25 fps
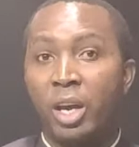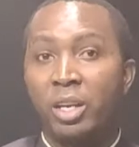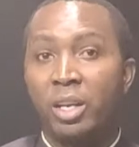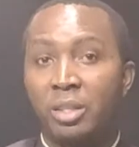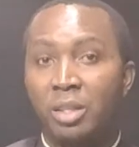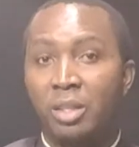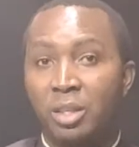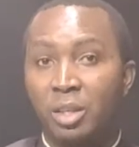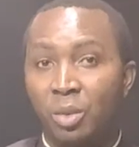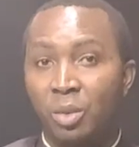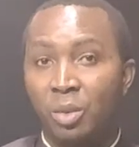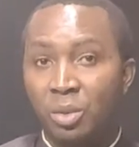
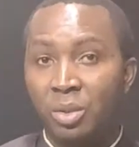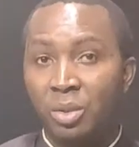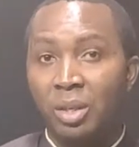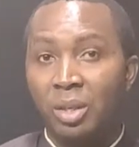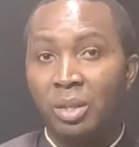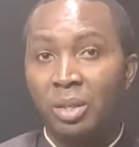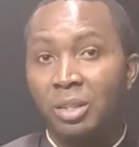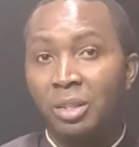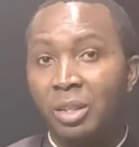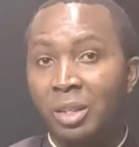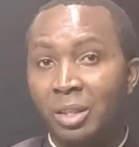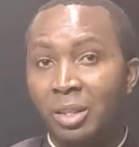ICT usage
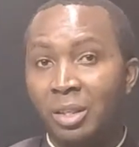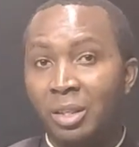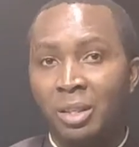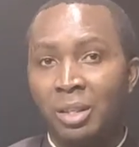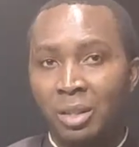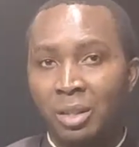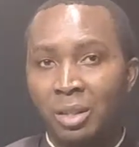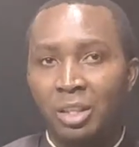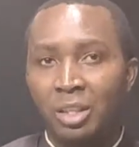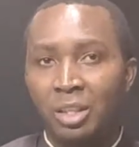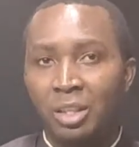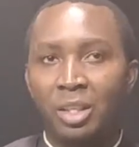
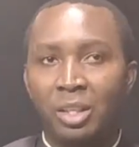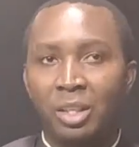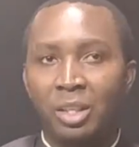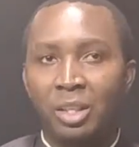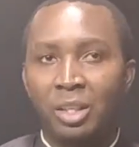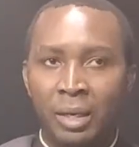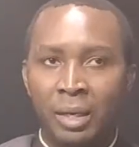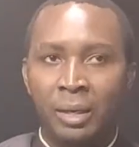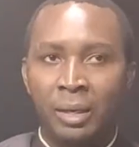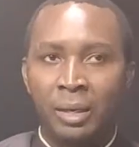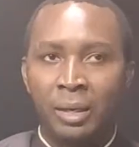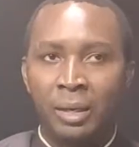in teaching and
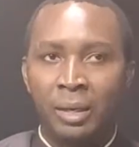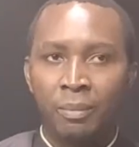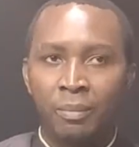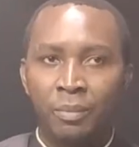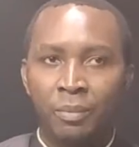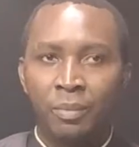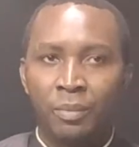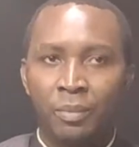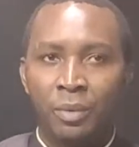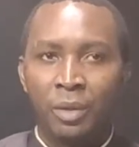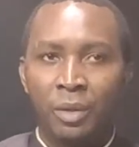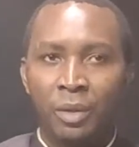learning.
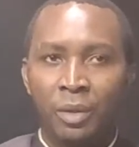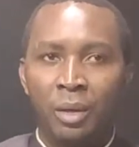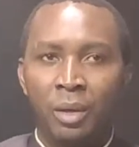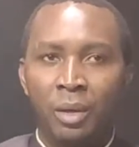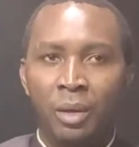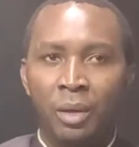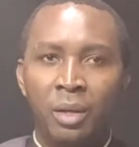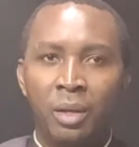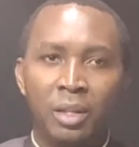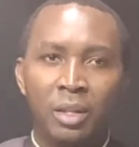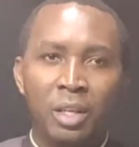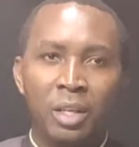
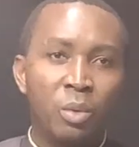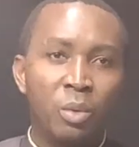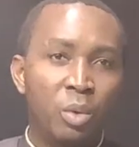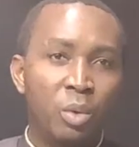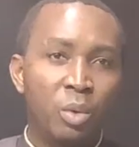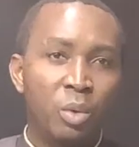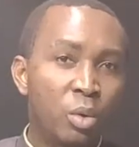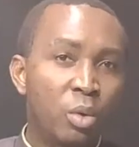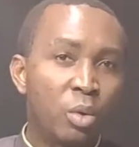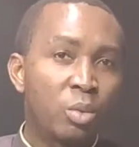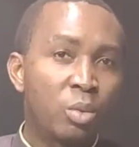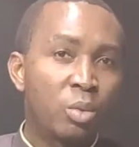Then we
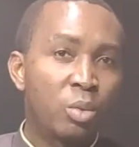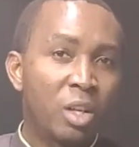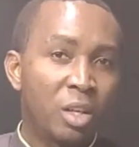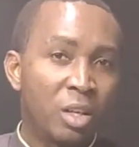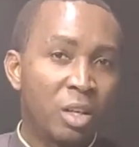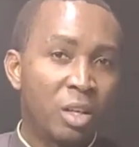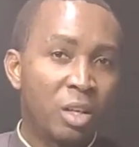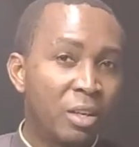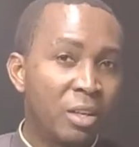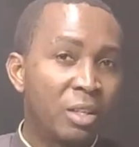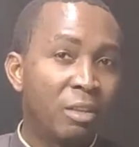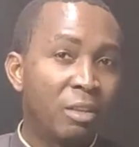look into the
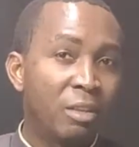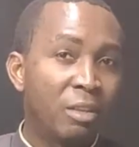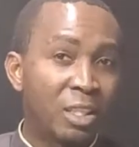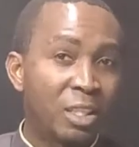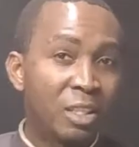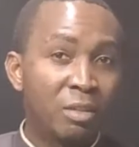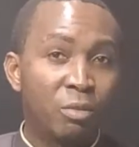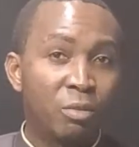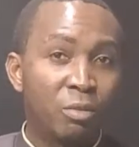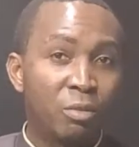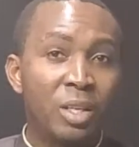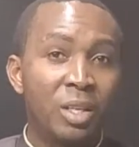different
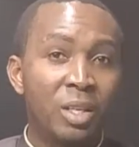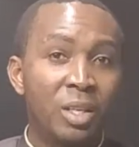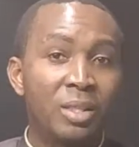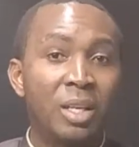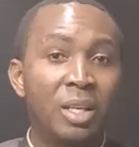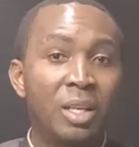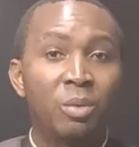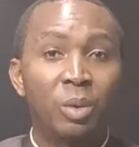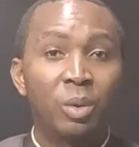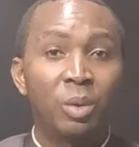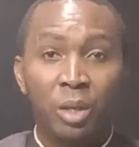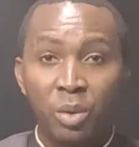effective ways
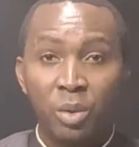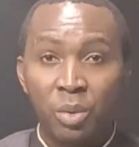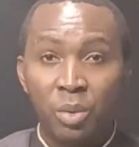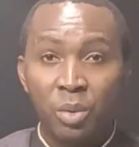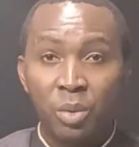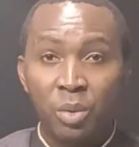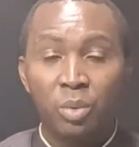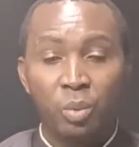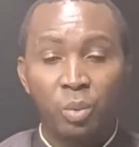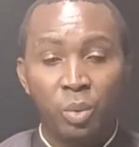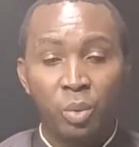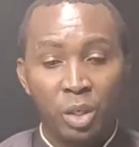that we can
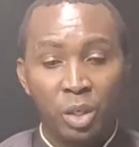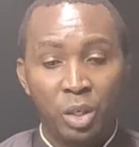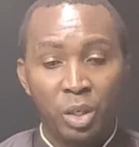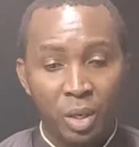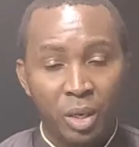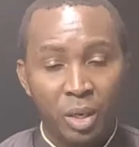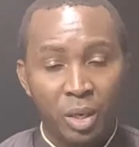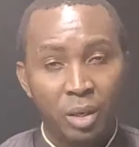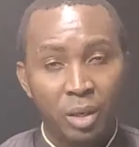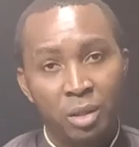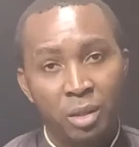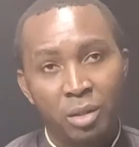use when we
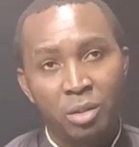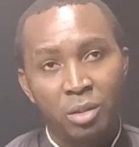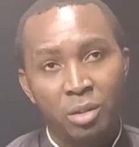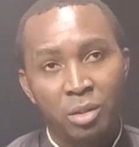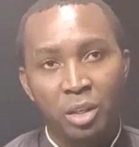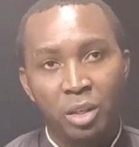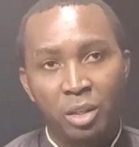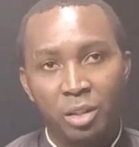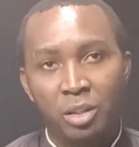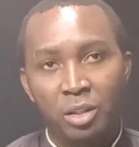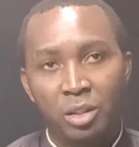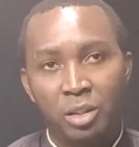are
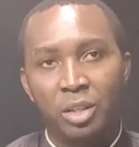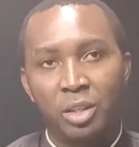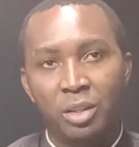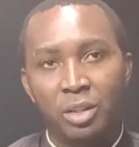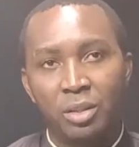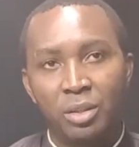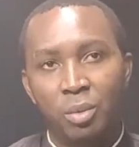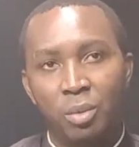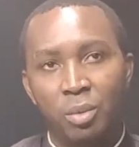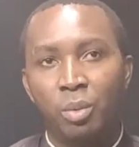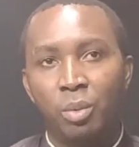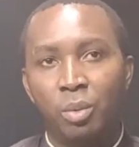training
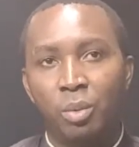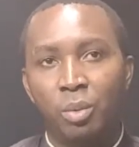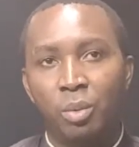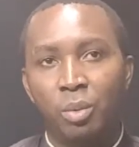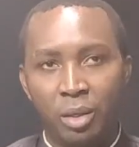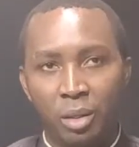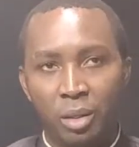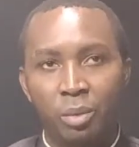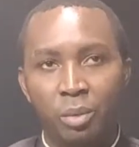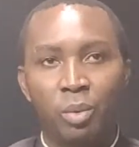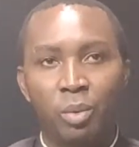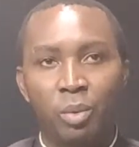teachers or we
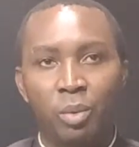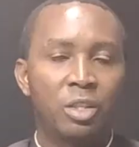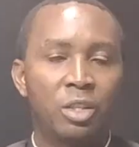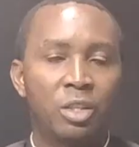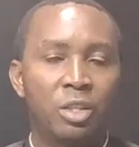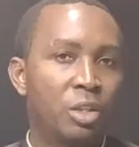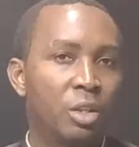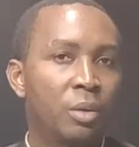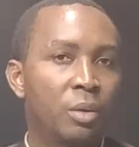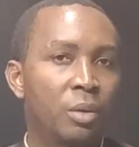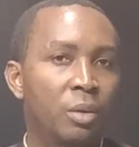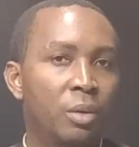are
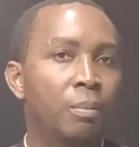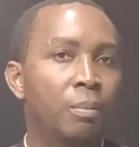teaching.